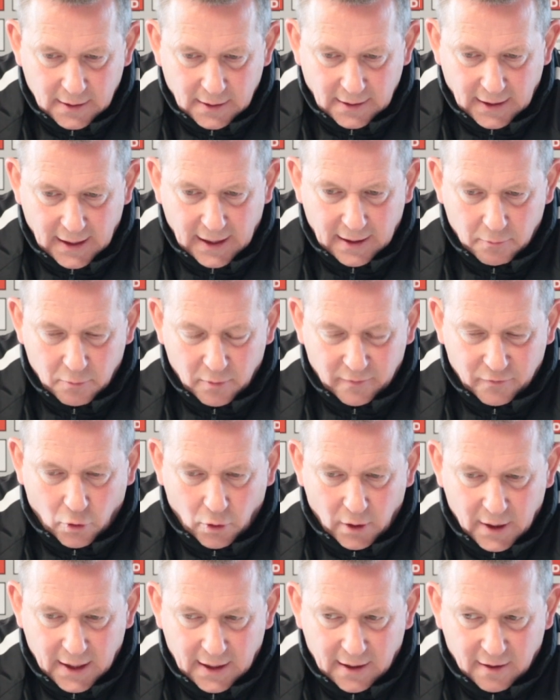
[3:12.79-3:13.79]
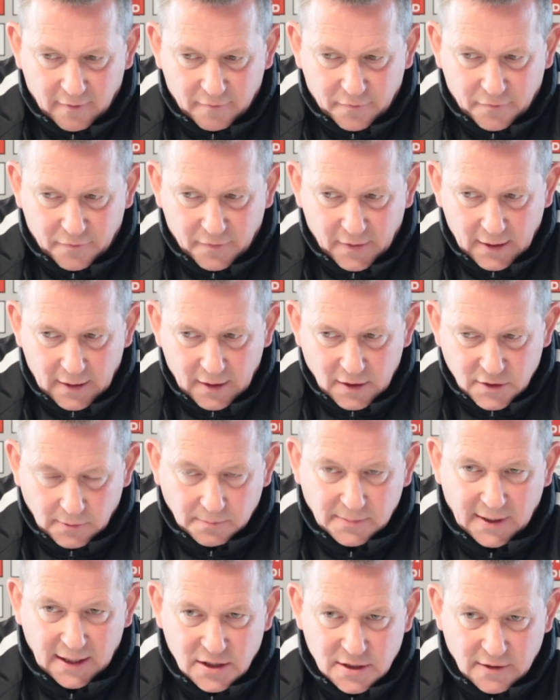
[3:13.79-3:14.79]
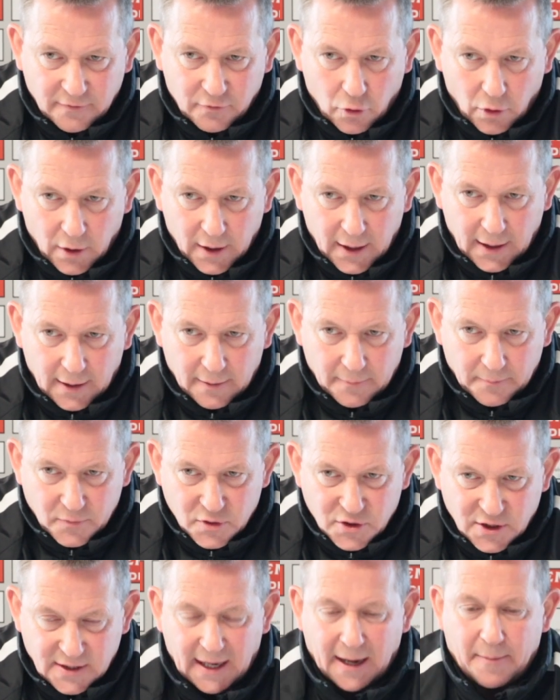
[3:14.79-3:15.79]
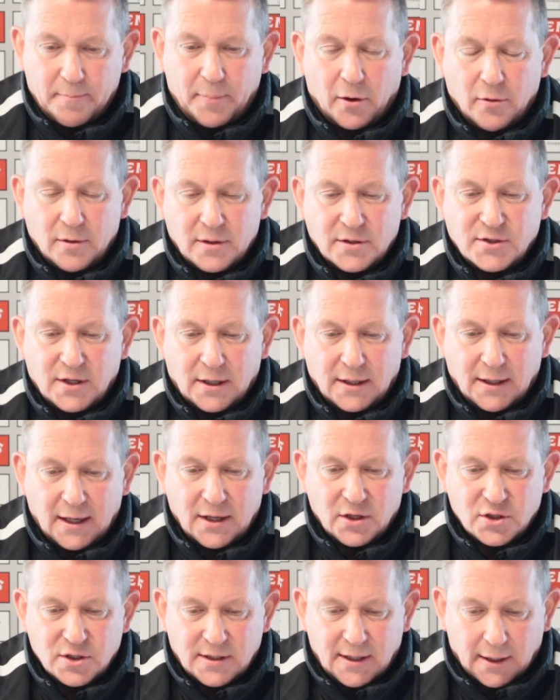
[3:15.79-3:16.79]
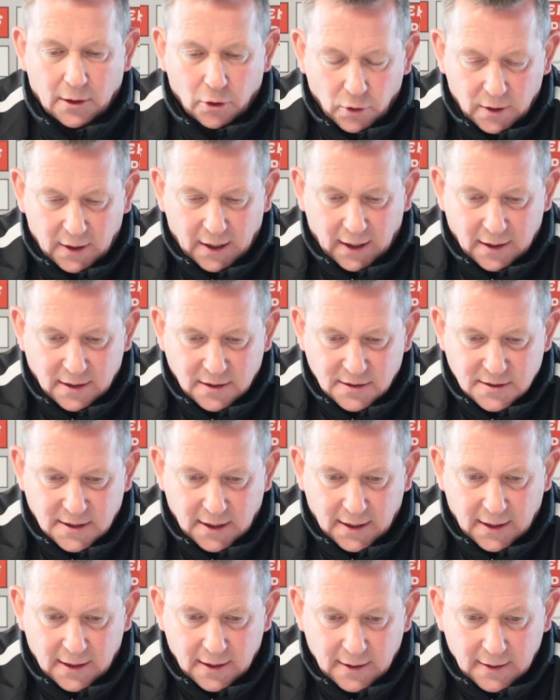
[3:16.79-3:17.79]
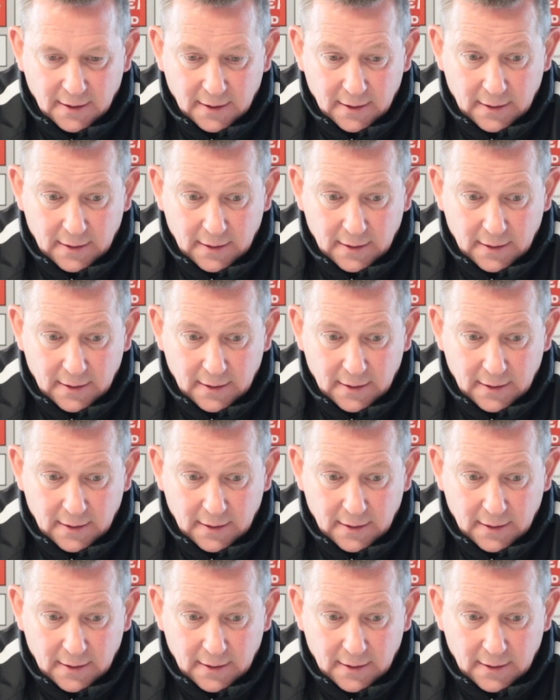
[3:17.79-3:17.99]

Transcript: yeah, we've got to have, sometimes you've got to step out of the situation to look in and say,